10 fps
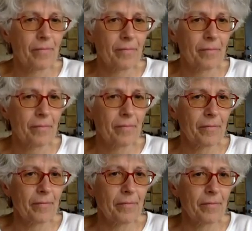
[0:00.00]

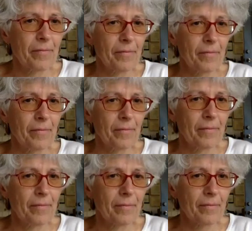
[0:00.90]

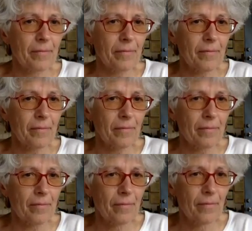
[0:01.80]

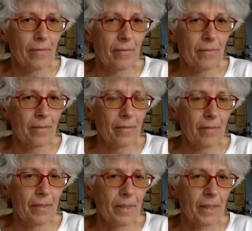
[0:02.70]

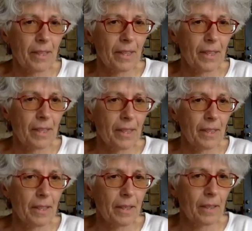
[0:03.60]

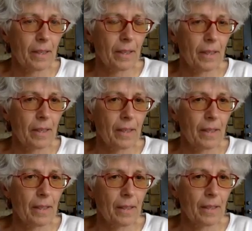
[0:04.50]

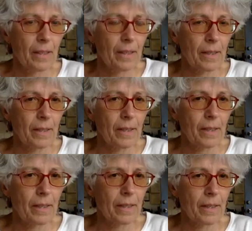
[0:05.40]

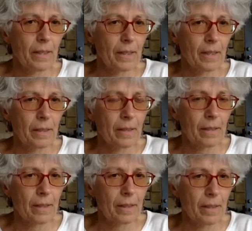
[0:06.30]

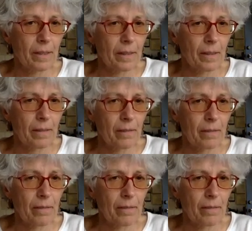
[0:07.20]
The person shown says nothing.